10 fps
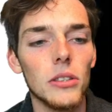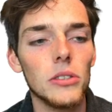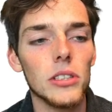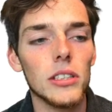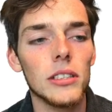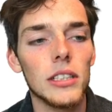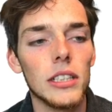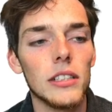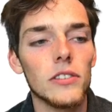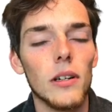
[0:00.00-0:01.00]
user
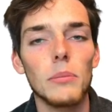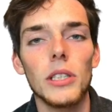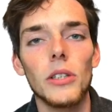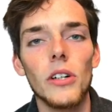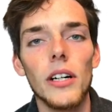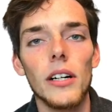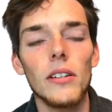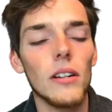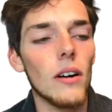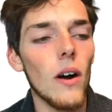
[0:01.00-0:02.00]
from the U R
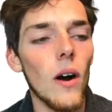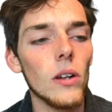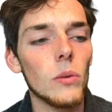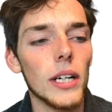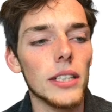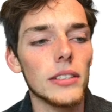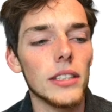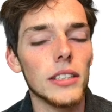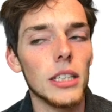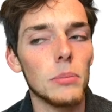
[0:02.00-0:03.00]
L all the way
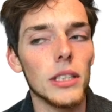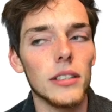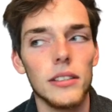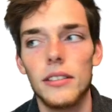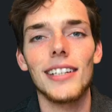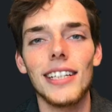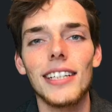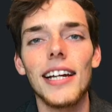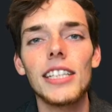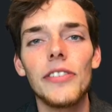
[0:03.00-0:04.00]
to the template. In
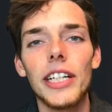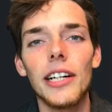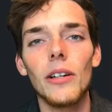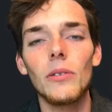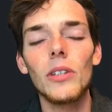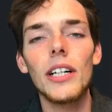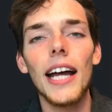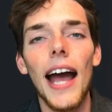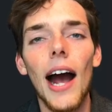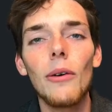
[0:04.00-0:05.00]
the next video, we'll look
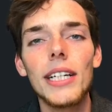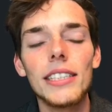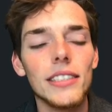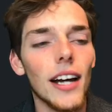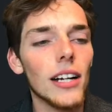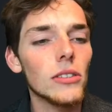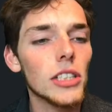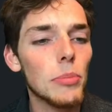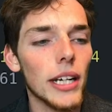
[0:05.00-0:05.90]
at how we can style this